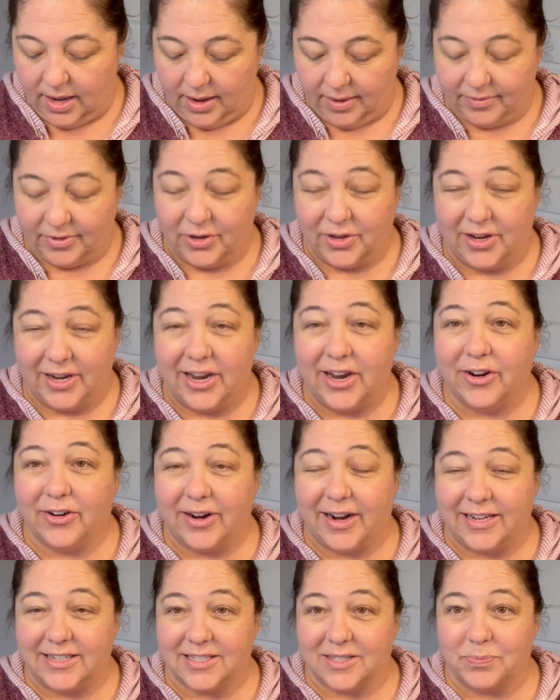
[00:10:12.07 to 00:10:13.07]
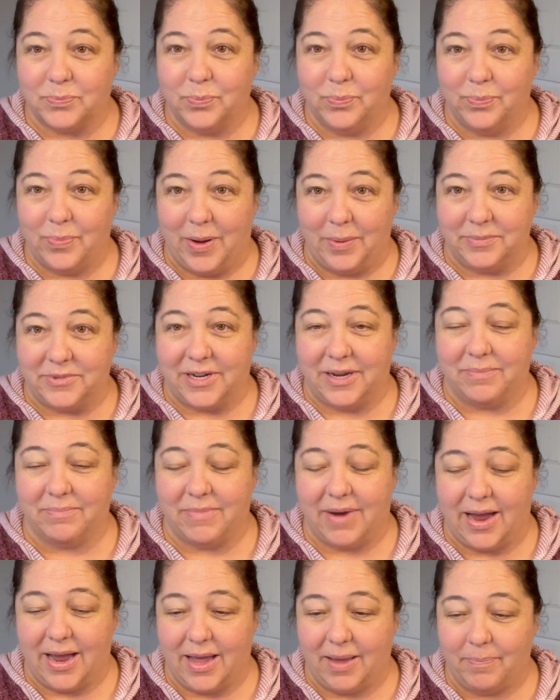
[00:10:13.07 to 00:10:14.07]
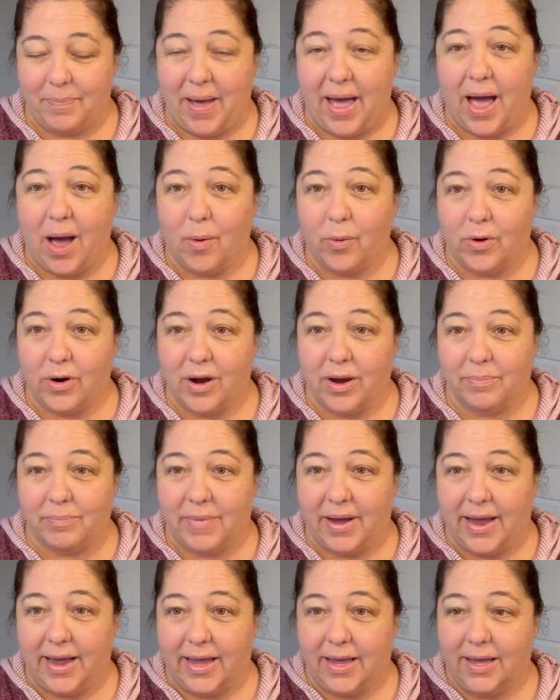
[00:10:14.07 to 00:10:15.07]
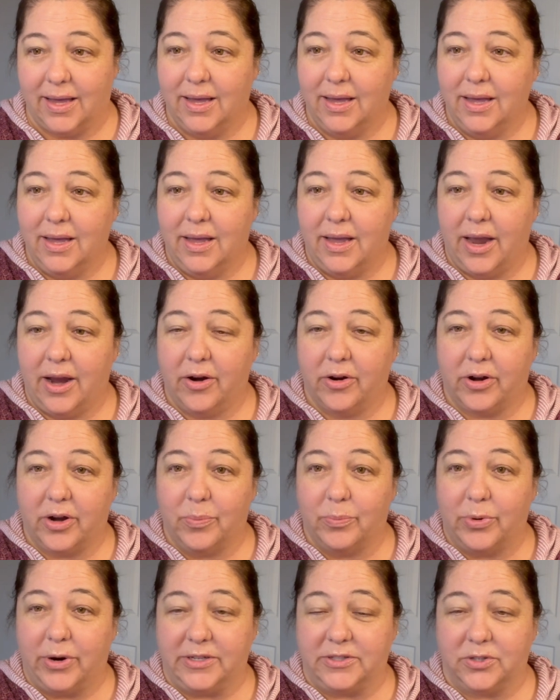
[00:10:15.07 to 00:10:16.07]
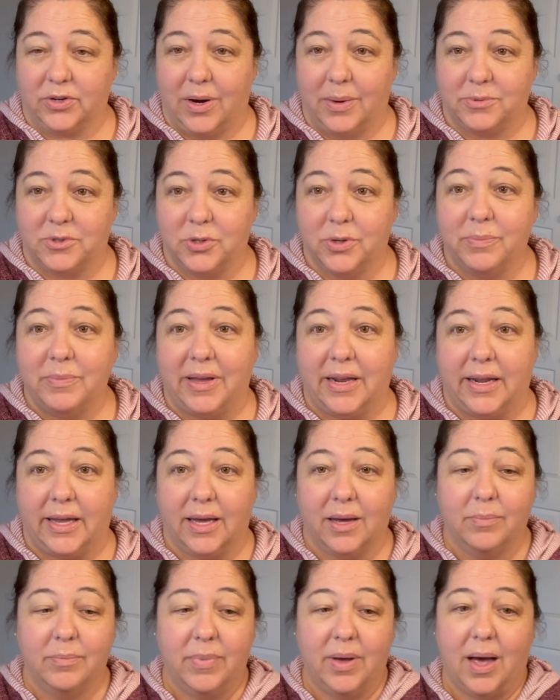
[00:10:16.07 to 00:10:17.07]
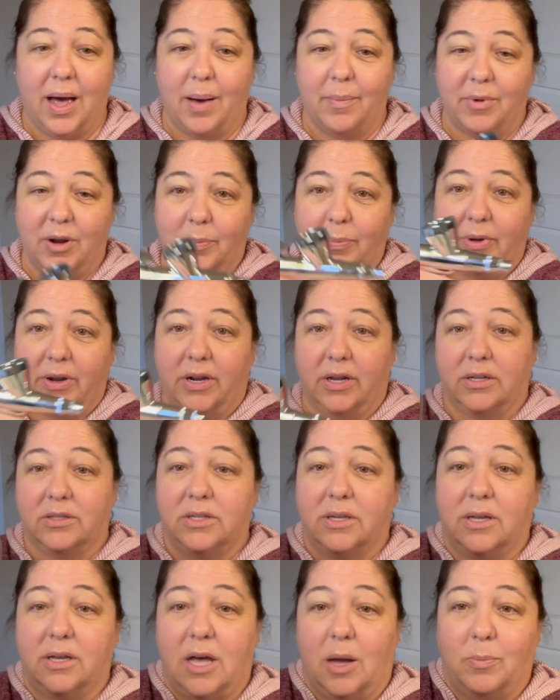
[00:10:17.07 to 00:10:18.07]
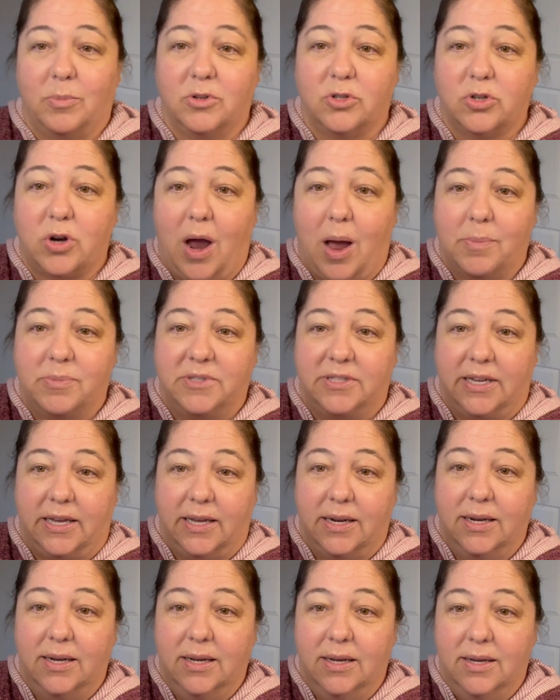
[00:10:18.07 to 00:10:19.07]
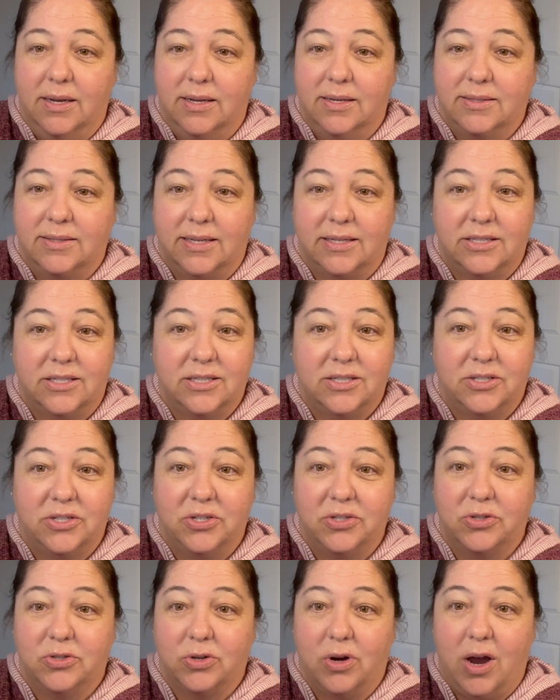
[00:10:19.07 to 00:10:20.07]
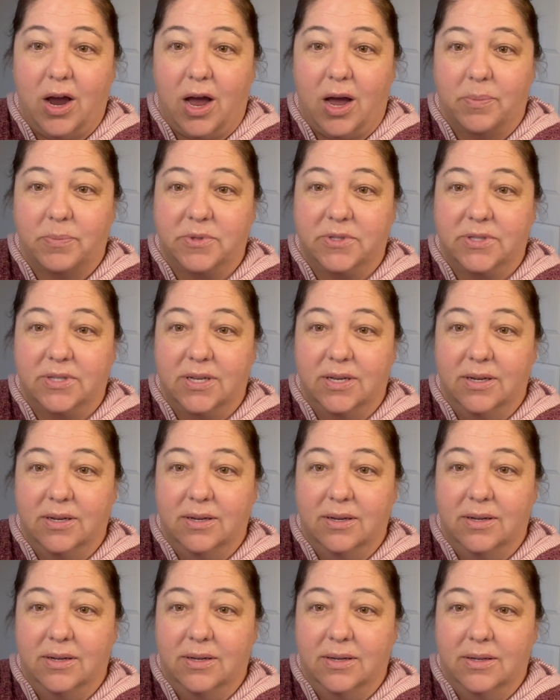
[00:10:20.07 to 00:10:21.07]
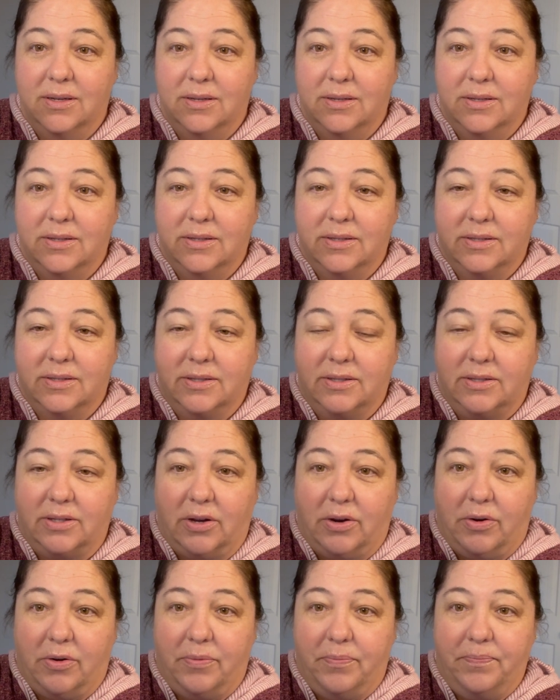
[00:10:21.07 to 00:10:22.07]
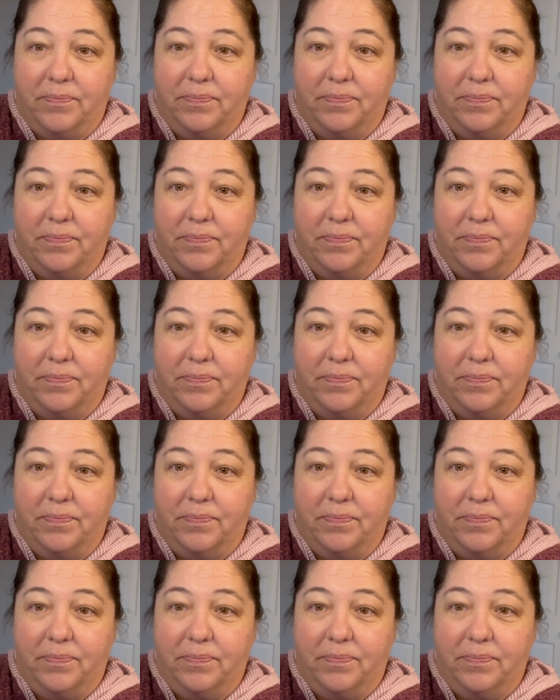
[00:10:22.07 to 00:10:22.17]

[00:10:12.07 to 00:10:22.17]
you can hear it, I just bumped up my power on my air compressor up to a medium. I'm gonna put a couple drops in. So it's just 2 drops. So